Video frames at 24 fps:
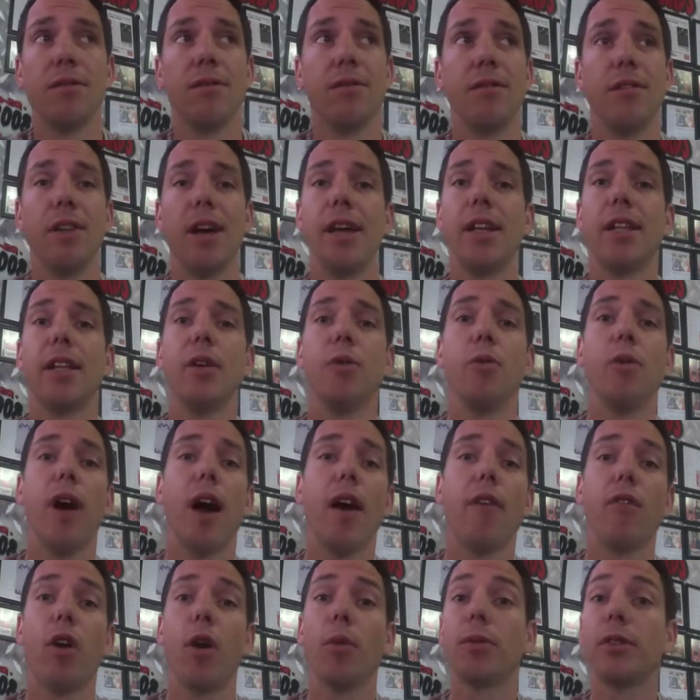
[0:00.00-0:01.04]
Lately, we
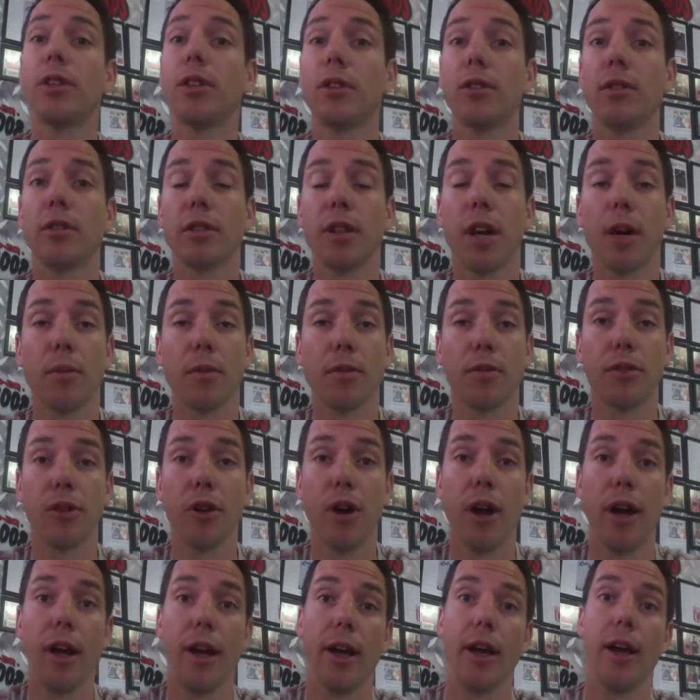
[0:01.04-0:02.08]
have obstacle type of
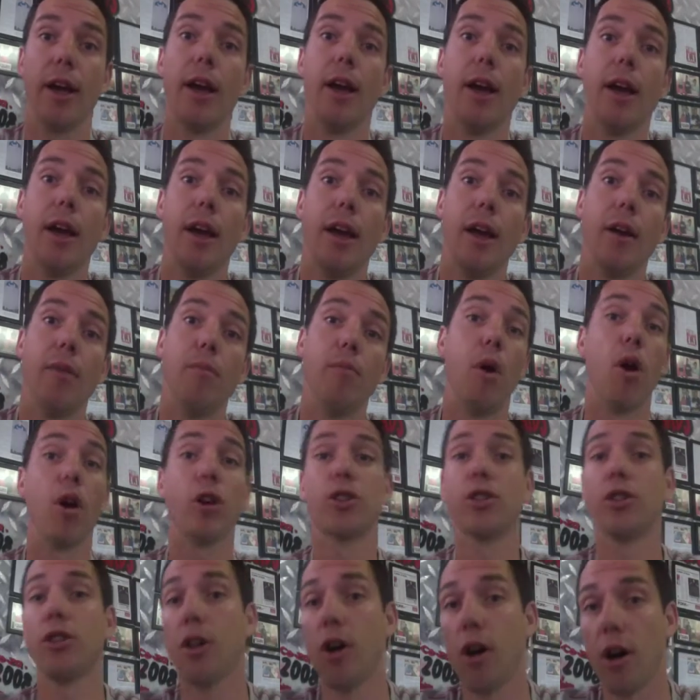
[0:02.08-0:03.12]
training,
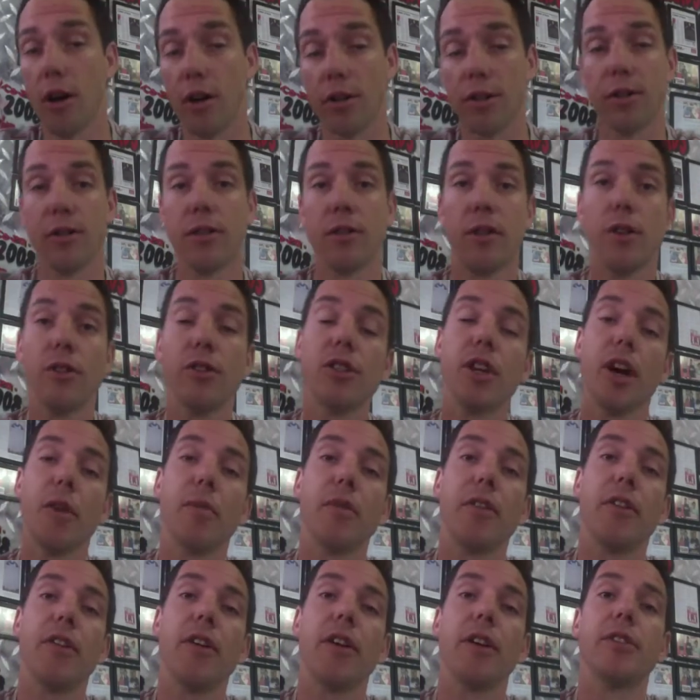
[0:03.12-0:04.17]
martial arts, those type
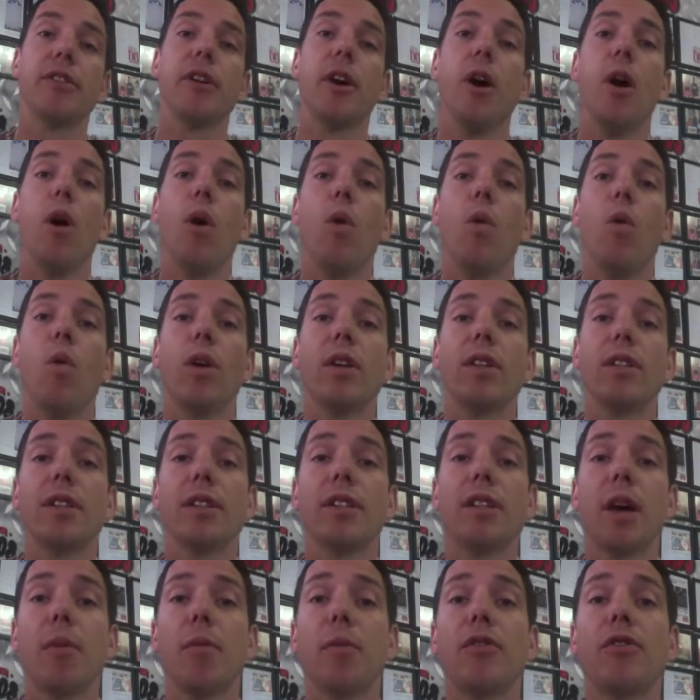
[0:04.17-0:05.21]
of things. What is the
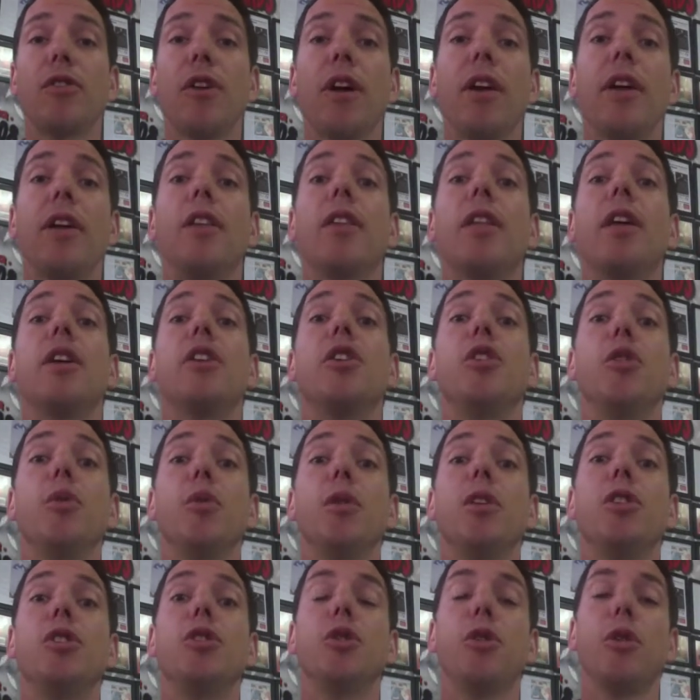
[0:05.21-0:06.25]
type of training that you
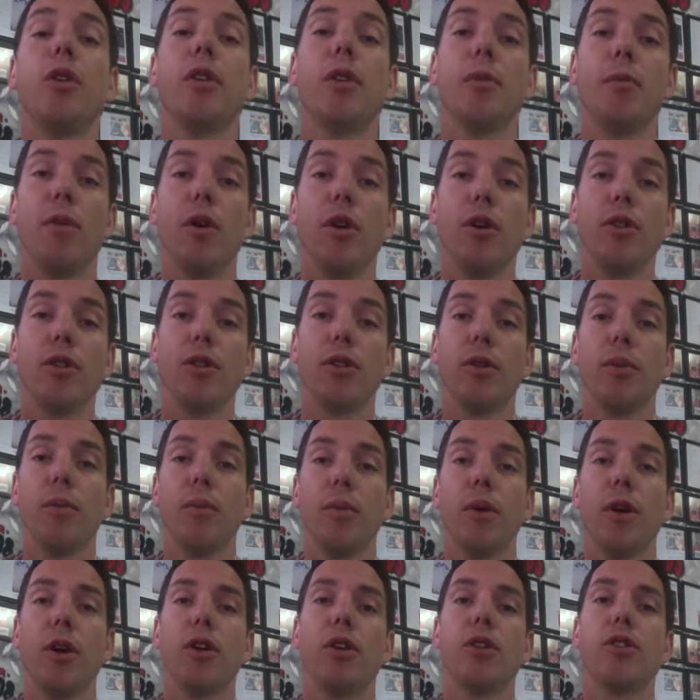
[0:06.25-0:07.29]
enjoy the most?
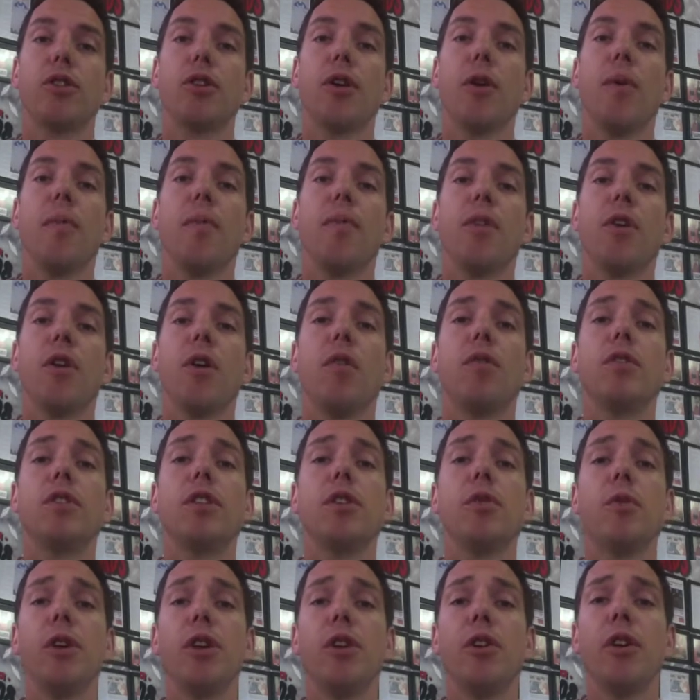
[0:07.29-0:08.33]
Because obviously,
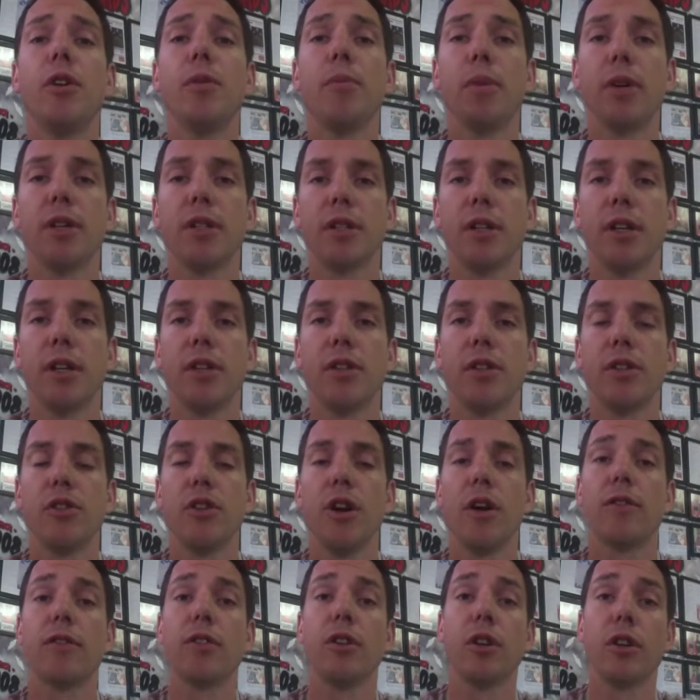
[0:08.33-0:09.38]
when you're in business, you
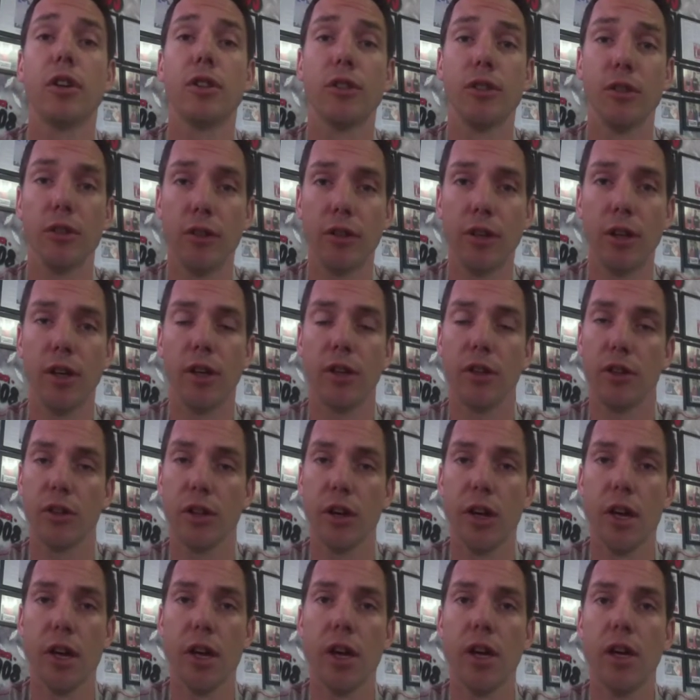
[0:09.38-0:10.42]
have to look at two things.
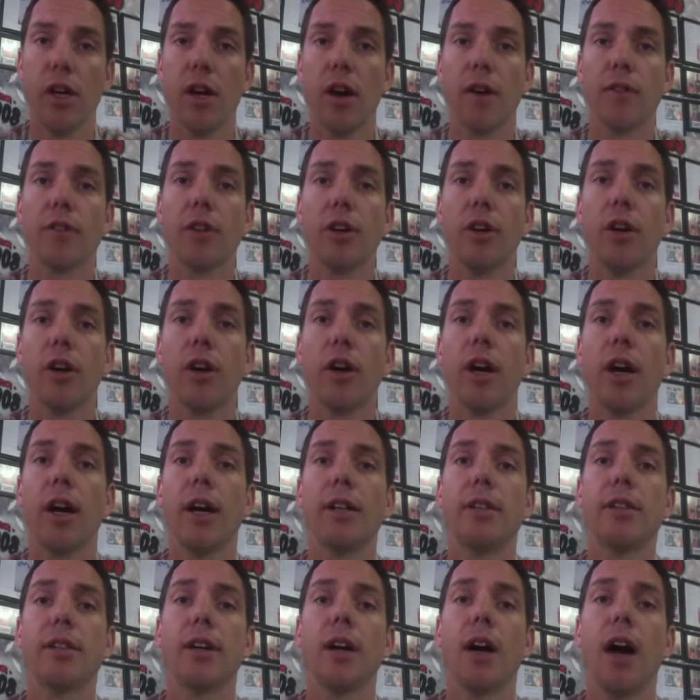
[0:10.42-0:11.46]
You have to look
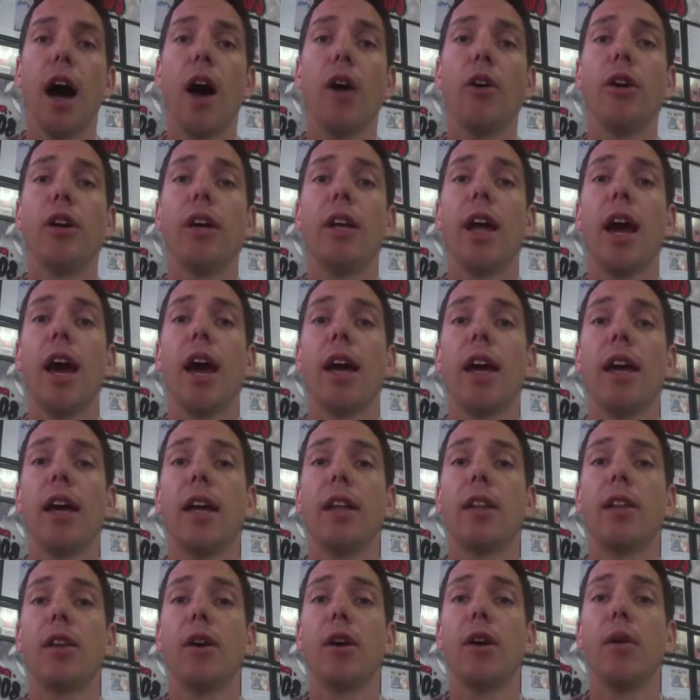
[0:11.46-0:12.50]
at how you're going to
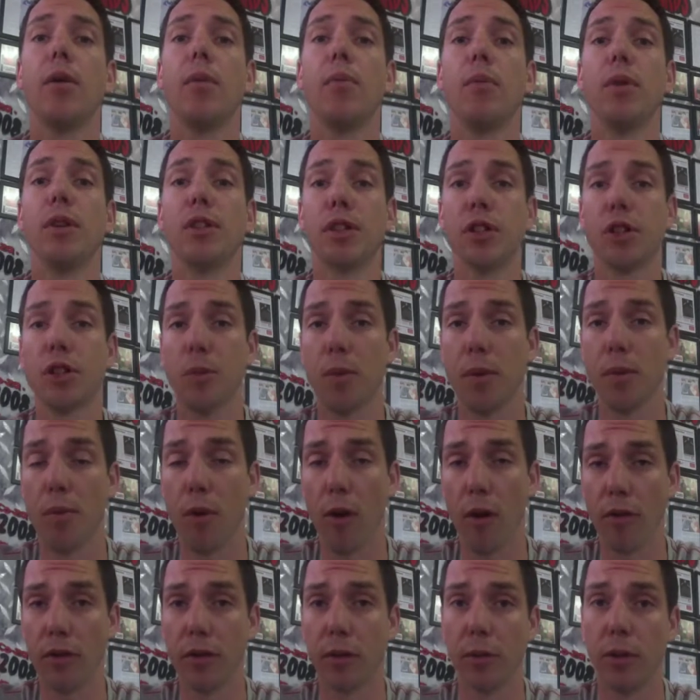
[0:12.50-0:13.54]
get the business to be
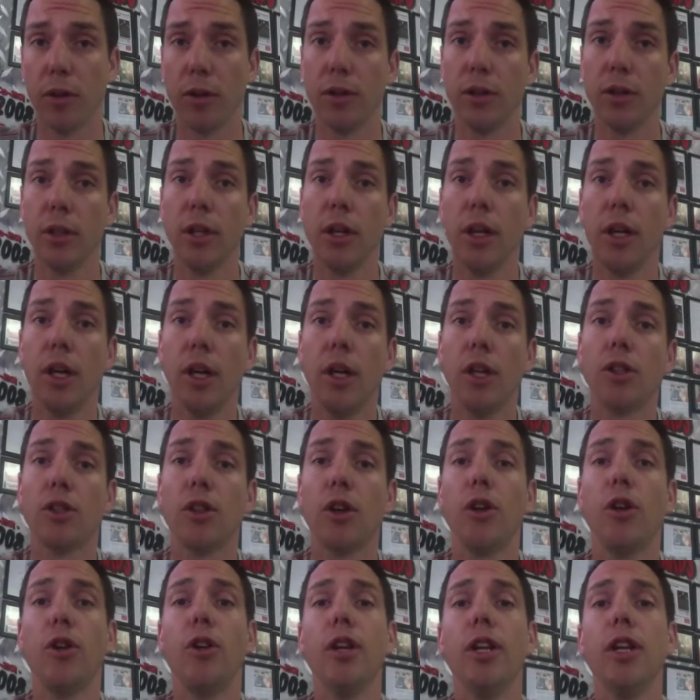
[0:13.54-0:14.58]
profitable. So
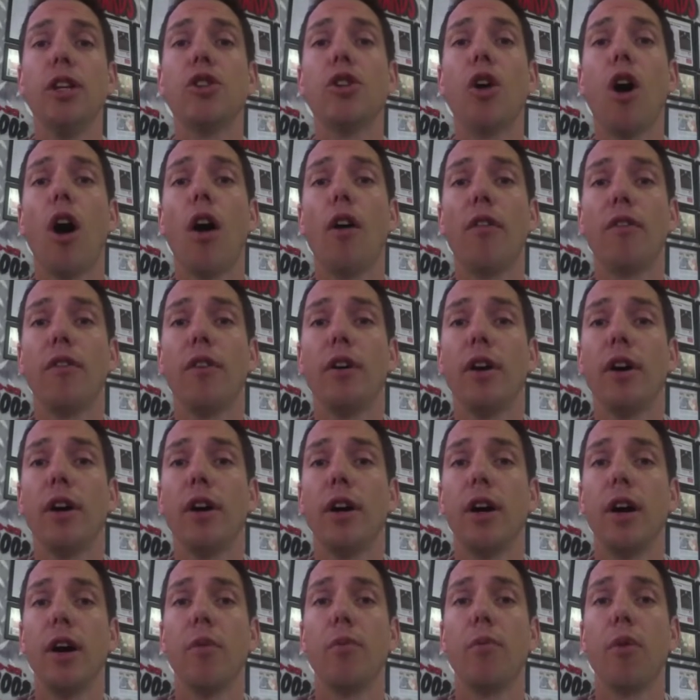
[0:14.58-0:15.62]
you need to
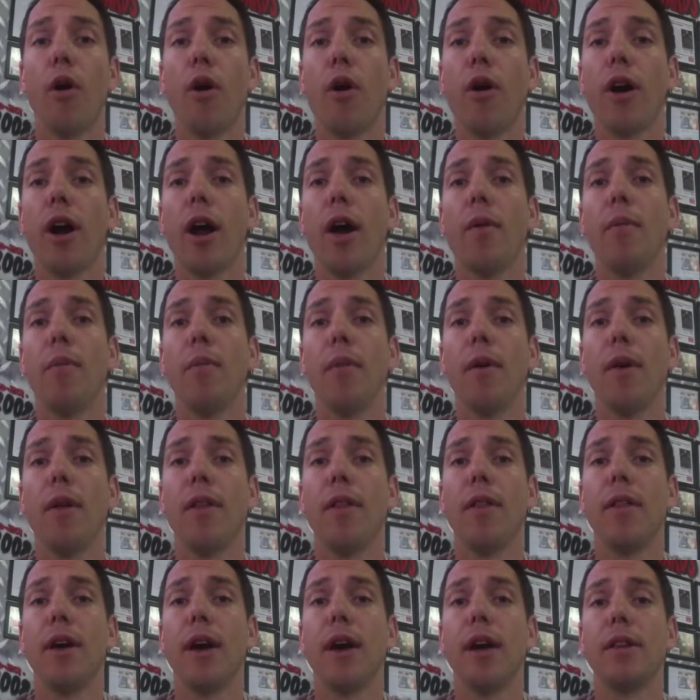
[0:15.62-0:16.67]
offer a program
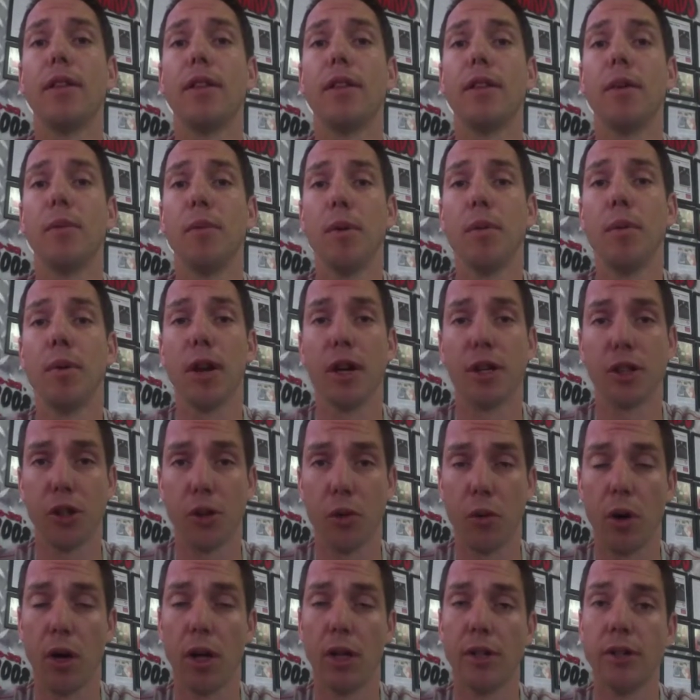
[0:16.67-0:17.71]
that the people actually
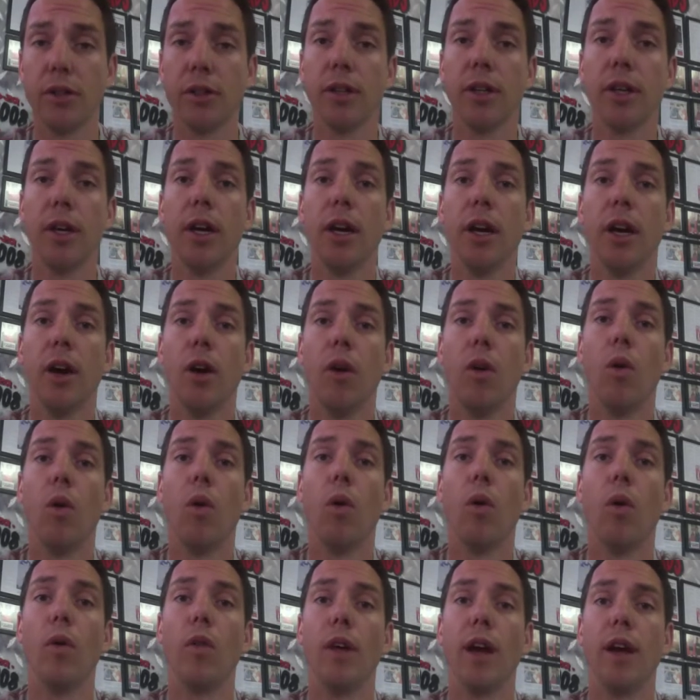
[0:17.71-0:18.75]
want,
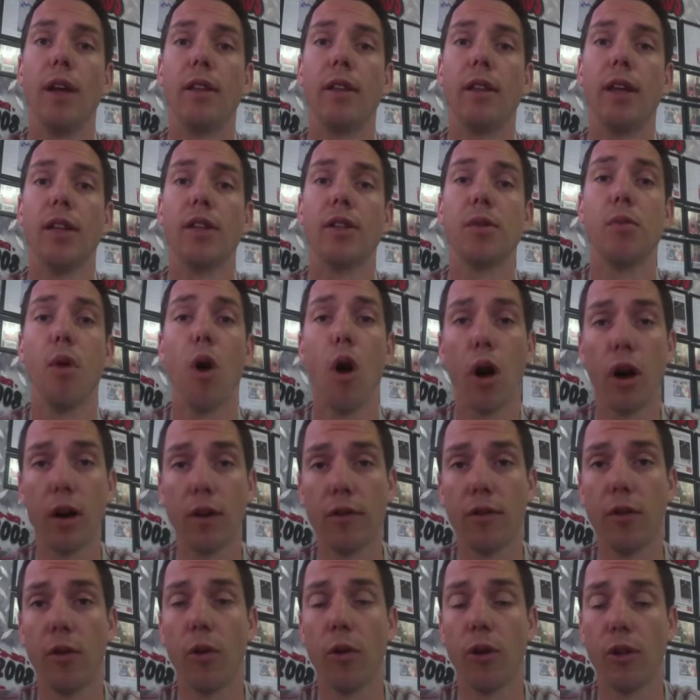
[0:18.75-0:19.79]
or that there's a market
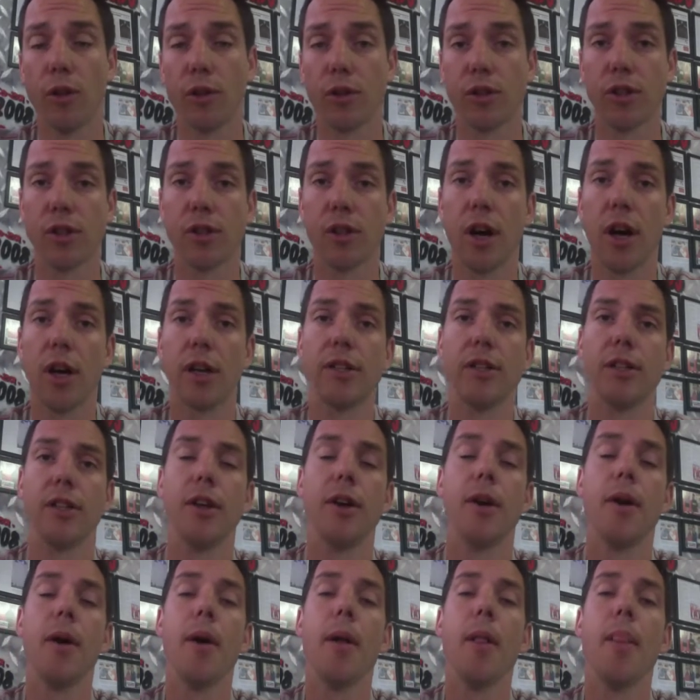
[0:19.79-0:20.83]
for in your society.